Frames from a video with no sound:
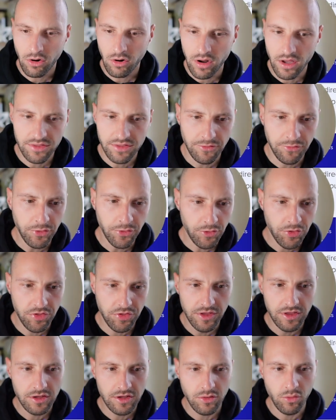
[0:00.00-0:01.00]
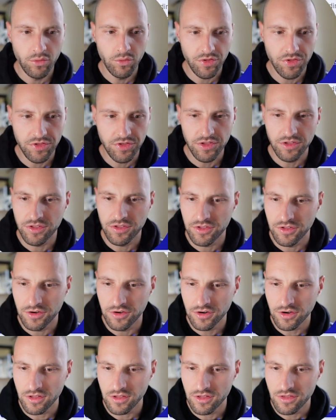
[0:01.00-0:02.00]
right, the first thing we see
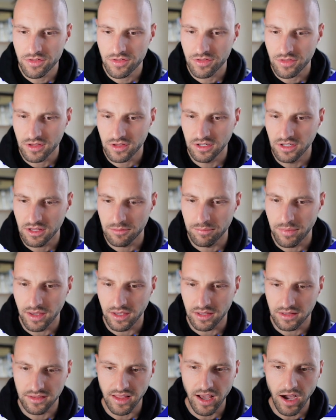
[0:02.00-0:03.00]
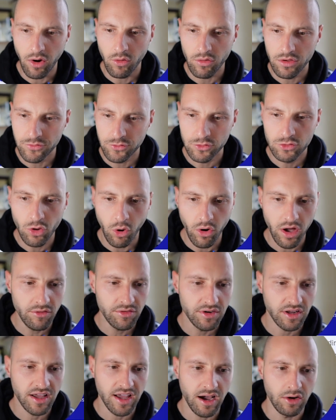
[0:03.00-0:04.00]
here is ClickBank. Now, if you don't have
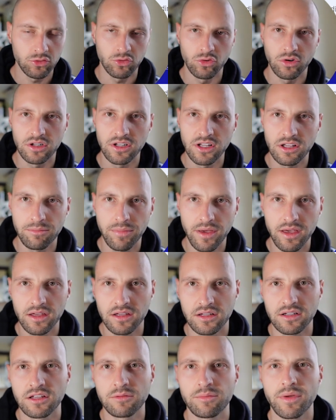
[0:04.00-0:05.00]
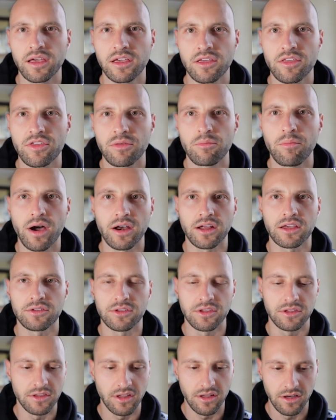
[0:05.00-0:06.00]
an account on ClickBank, ClickBank is a
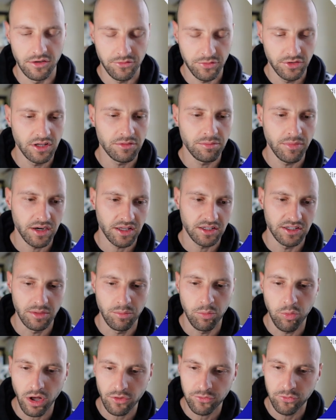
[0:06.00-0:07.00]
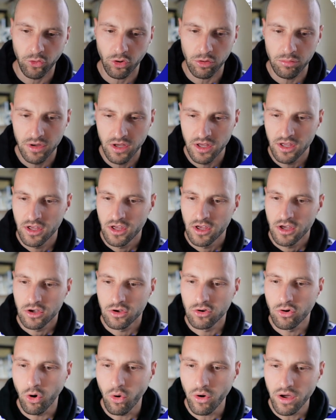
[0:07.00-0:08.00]
affiliate marketing platform.
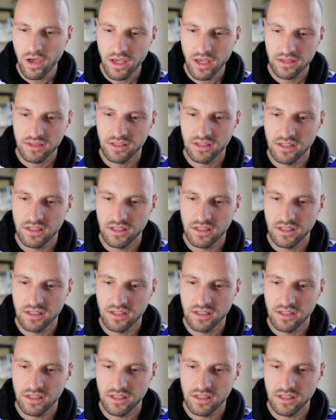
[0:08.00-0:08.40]
Go ahead,